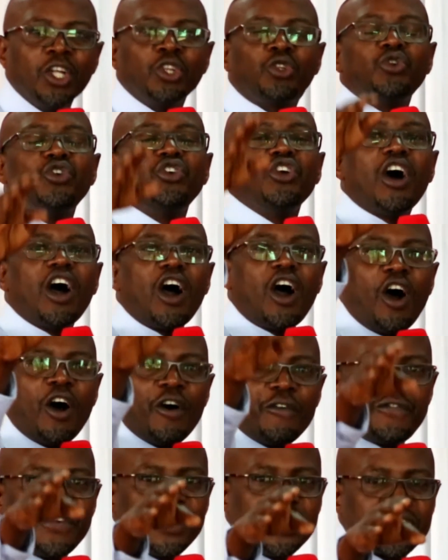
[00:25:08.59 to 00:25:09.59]
to your
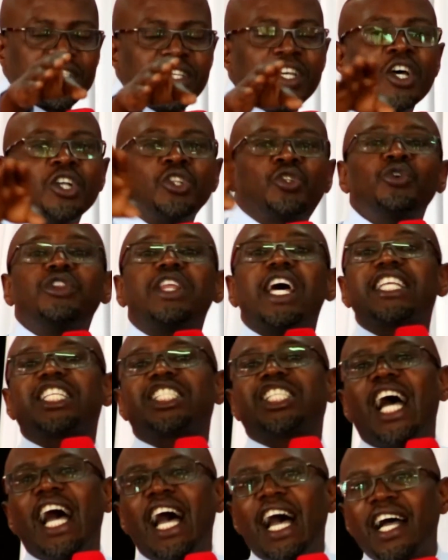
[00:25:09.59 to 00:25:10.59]
office, to the
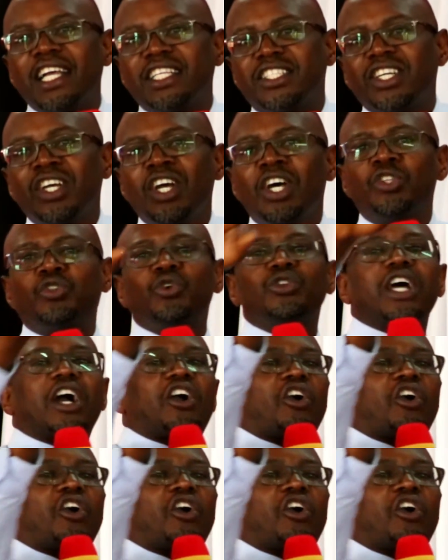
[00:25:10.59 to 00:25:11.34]
church, to the